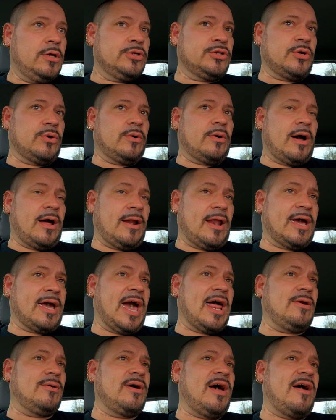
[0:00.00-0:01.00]
So like
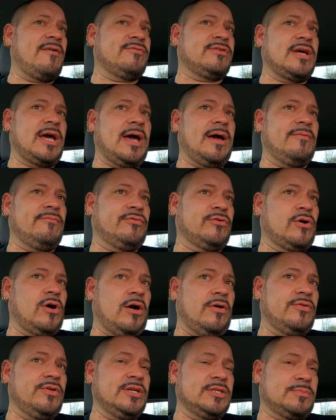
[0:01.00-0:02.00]
I don't have time for
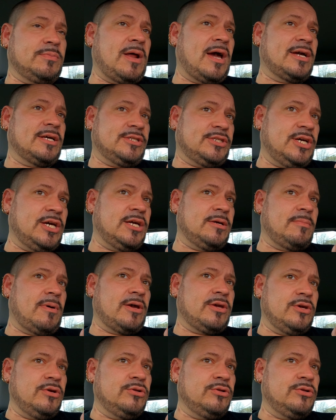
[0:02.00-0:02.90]
all this, but I can tell you my